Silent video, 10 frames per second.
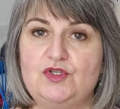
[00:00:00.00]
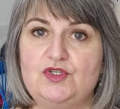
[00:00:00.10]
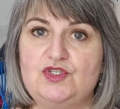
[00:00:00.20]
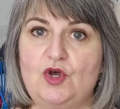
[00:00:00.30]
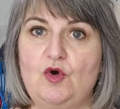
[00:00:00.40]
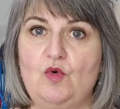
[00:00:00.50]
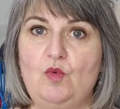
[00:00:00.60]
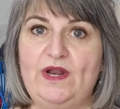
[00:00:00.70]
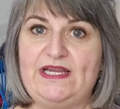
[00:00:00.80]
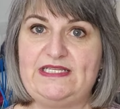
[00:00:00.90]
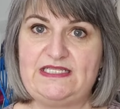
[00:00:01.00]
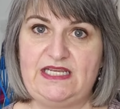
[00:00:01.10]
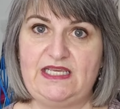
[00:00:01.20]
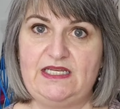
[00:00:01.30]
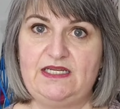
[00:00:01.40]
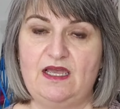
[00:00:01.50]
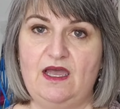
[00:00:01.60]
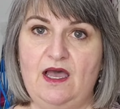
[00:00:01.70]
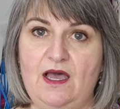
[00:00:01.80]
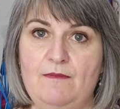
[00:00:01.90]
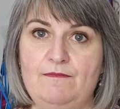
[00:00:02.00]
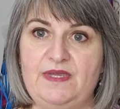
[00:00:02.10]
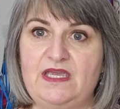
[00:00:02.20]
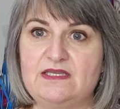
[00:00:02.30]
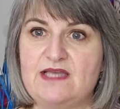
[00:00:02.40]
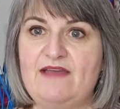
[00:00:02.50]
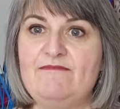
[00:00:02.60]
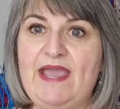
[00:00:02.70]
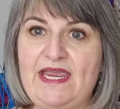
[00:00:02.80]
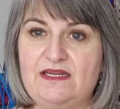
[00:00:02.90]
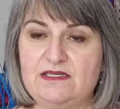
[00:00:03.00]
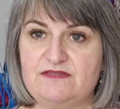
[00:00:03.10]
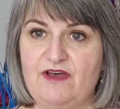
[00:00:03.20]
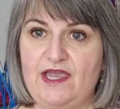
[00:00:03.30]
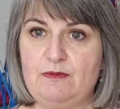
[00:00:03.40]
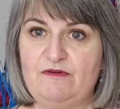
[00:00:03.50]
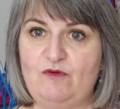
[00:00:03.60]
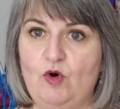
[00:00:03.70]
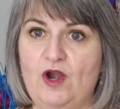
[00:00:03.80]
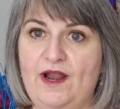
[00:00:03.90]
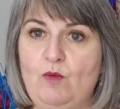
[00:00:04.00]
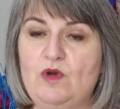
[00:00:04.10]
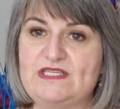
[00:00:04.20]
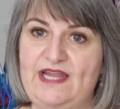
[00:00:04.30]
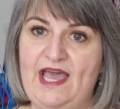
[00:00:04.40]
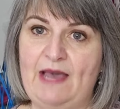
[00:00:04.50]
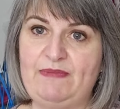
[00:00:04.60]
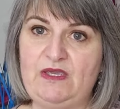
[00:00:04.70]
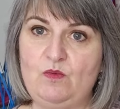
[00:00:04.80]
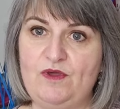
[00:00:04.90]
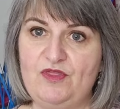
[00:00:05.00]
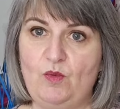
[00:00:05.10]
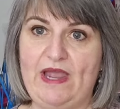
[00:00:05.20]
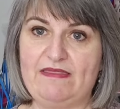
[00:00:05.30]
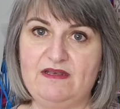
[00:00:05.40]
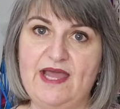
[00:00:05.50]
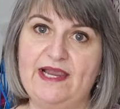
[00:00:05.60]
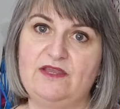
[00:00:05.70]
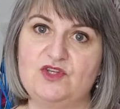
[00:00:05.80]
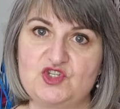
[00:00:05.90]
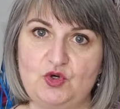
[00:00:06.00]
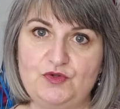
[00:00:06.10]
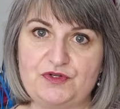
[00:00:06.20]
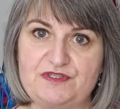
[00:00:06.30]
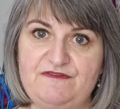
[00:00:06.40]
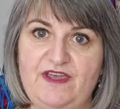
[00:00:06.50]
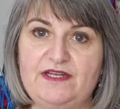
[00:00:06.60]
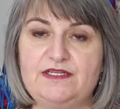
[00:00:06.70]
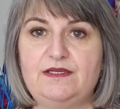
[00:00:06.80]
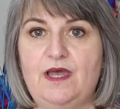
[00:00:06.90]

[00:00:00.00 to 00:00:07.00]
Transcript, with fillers: So what I did, um, because I've made a Zweig before and I wasn't happy with the way the neck and the shoulders fit,